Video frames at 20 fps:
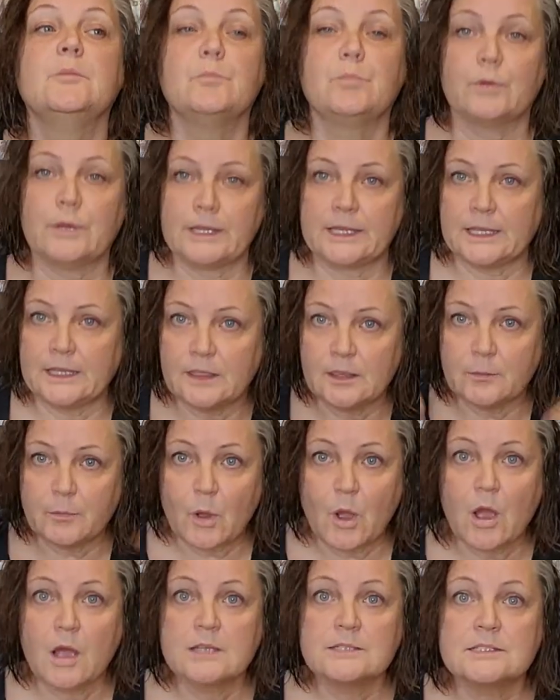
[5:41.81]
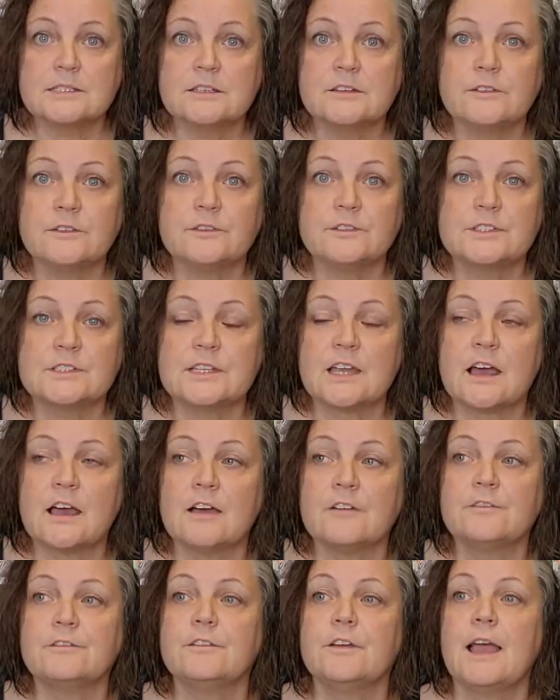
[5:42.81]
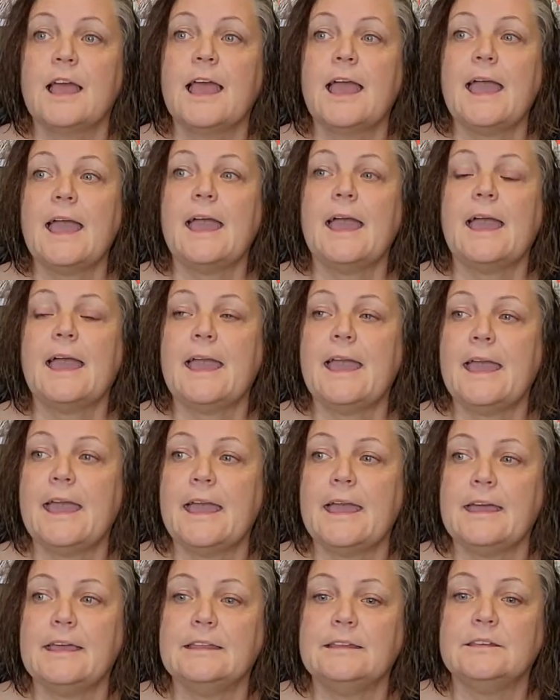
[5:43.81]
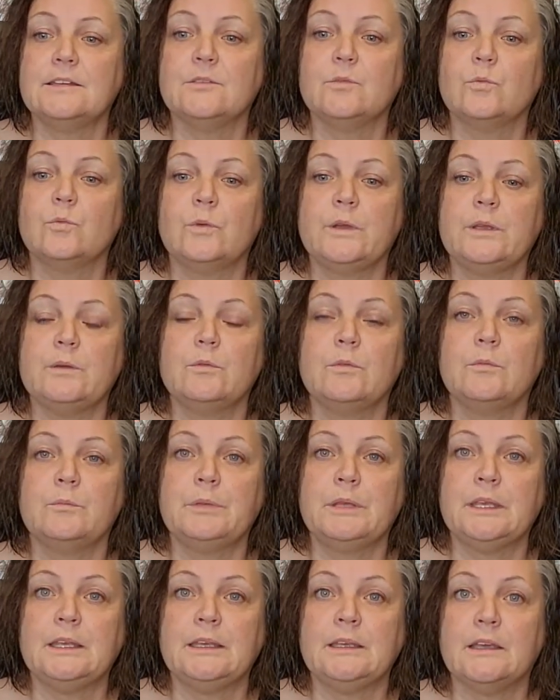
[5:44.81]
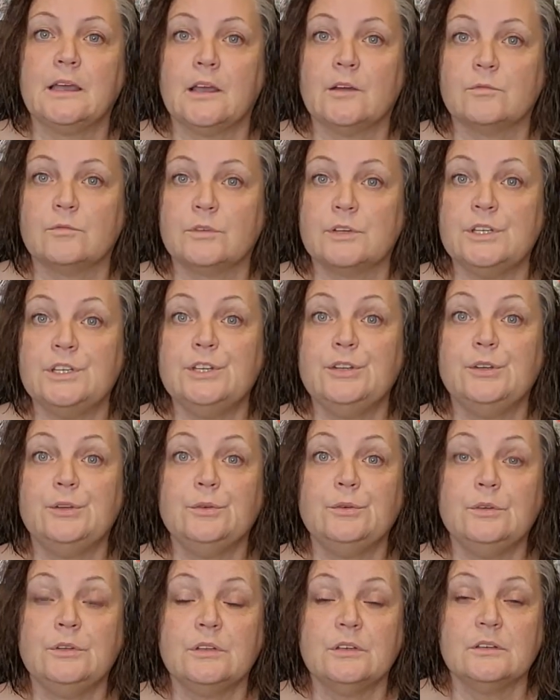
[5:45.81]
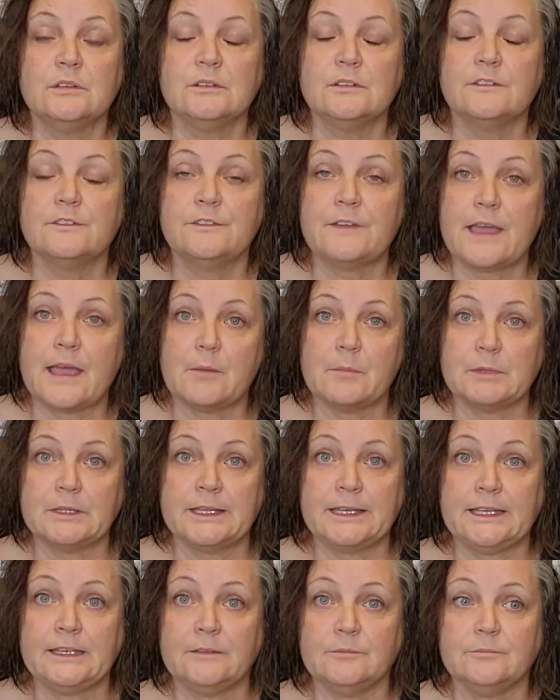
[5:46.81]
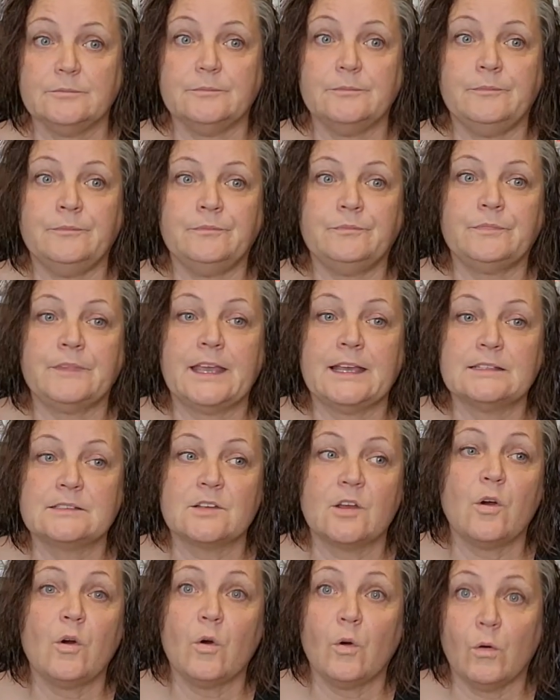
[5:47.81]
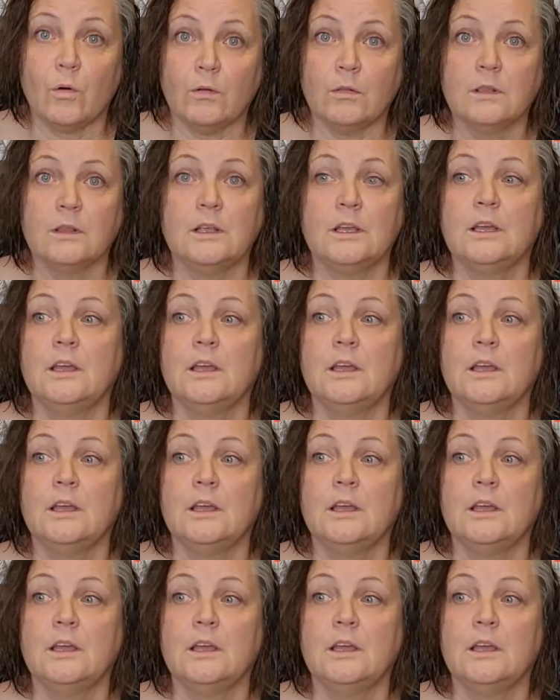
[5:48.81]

bring in the positive stuff, and we will be a renewed family as a whole.